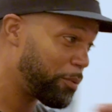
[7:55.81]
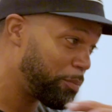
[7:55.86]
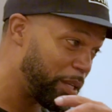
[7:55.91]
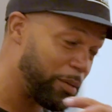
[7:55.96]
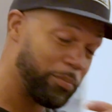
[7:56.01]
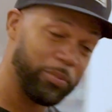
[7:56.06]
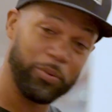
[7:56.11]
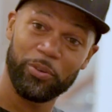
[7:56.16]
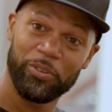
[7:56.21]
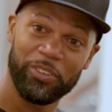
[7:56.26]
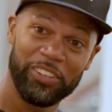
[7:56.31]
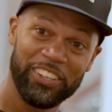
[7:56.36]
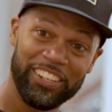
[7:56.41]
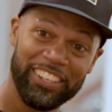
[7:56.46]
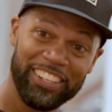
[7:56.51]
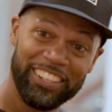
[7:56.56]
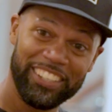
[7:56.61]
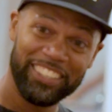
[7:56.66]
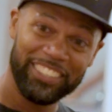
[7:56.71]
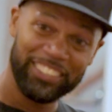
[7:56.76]
people
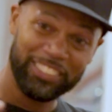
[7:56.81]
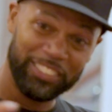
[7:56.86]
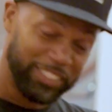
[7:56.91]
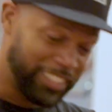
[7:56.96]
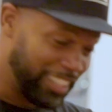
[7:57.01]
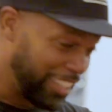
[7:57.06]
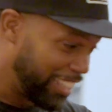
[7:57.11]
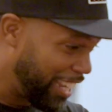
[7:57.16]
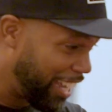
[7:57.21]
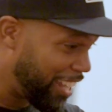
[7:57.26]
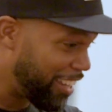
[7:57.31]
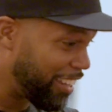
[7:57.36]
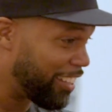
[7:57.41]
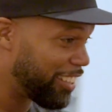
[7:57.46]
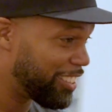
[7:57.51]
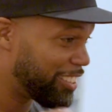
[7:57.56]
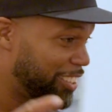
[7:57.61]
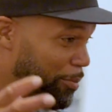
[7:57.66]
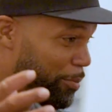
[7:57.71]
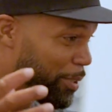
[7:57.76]

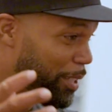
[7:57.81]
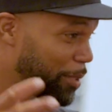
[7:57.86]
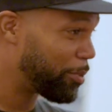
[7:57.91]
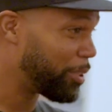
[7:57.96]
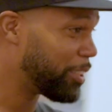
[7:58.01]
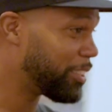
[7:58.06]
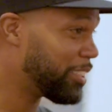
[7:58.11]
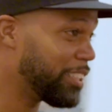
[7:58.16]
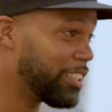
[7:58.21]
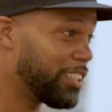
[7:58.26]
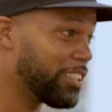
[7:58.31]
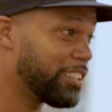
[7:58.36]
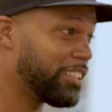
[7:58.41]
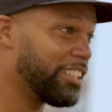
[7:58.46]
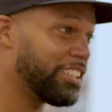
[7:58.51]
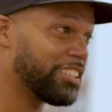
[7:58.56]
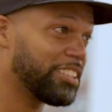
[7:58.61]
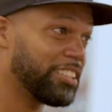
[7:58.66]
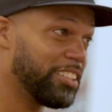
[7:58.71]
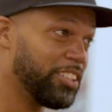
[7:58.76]
together to be able to see that
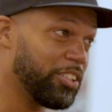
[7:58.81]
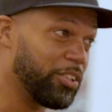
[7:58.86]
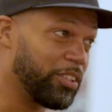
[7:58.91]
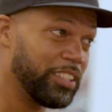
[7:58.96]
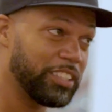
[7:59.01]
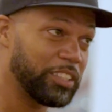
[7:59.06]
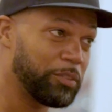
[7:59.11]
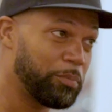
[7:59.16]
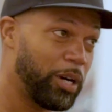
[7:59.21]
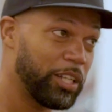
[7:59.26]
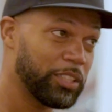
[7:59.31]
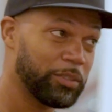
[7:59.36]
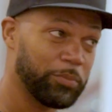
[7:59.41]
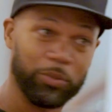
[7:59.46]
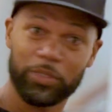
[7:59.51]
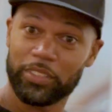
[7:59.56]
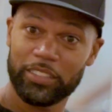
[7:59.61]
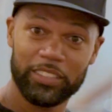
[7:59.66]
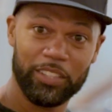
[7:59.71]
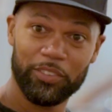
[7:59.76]
things that this is
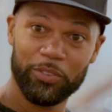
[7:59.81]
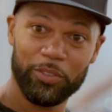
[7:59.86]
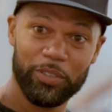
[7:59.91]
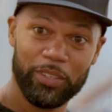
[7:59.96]
possible. You